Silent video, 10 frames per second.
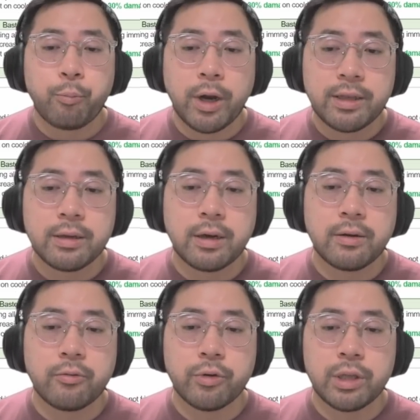One
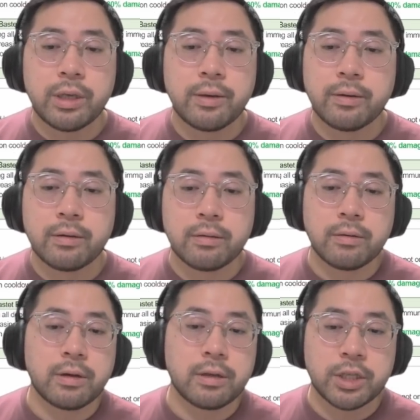really
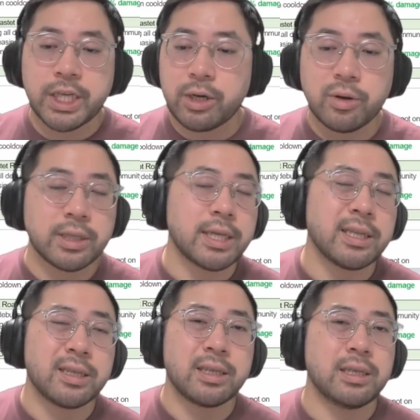general
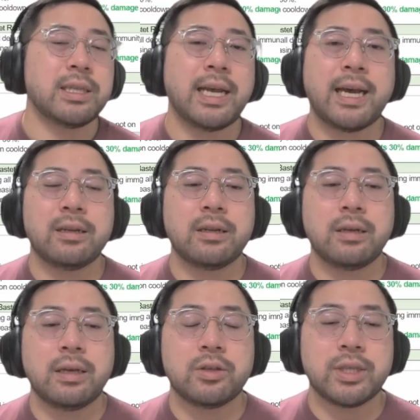consensus is that
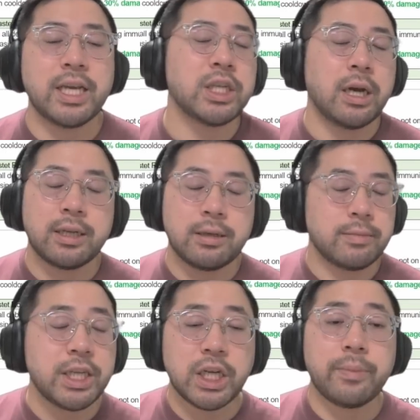
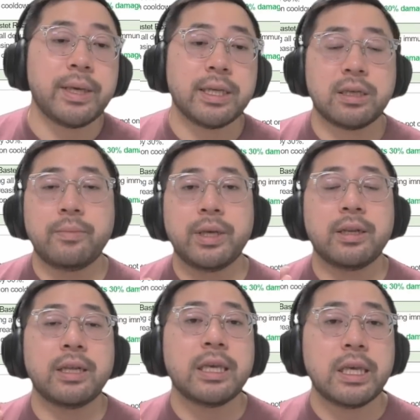DJB is going to be
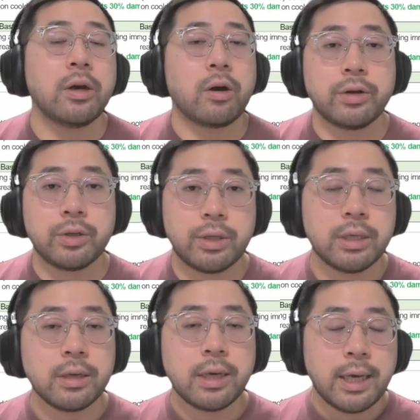an ER
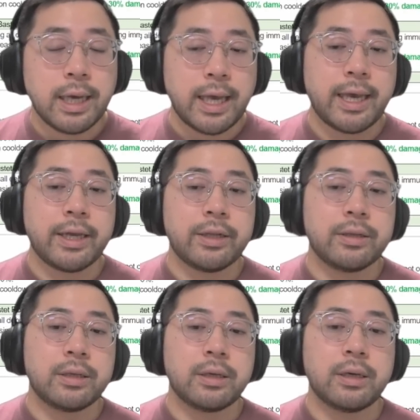unit,
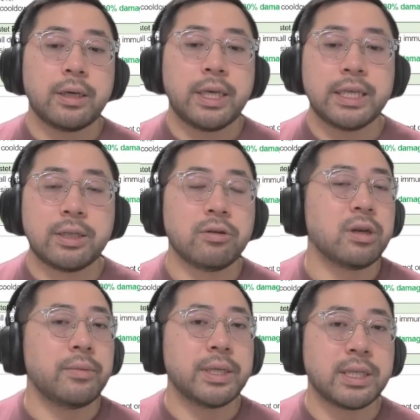and he's still
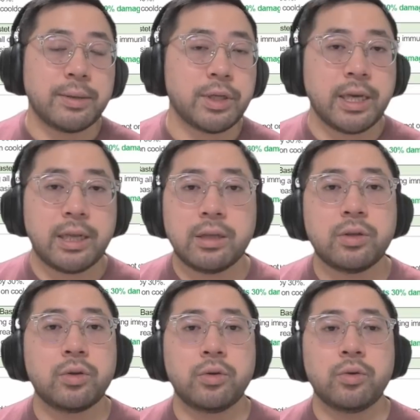going to be subjugated
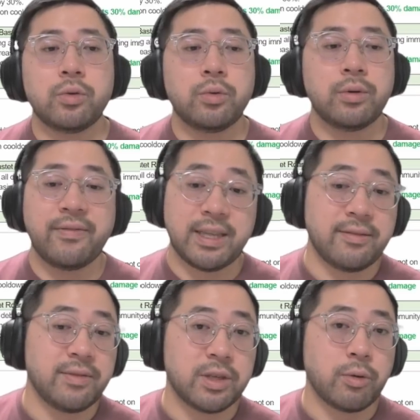to
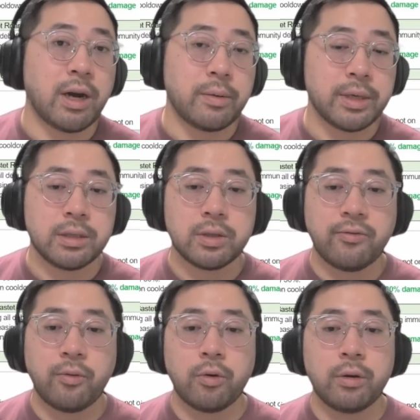effectiveness requirements
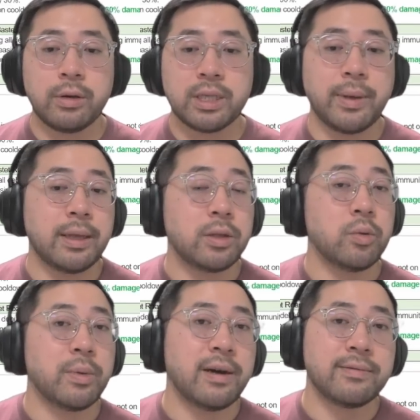for dispelling
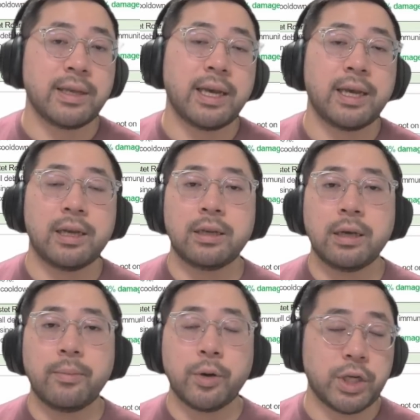2 buffs and
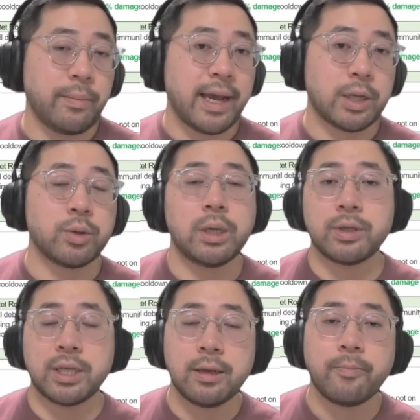pushing back
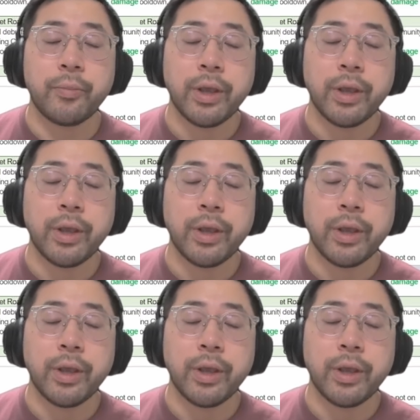20%.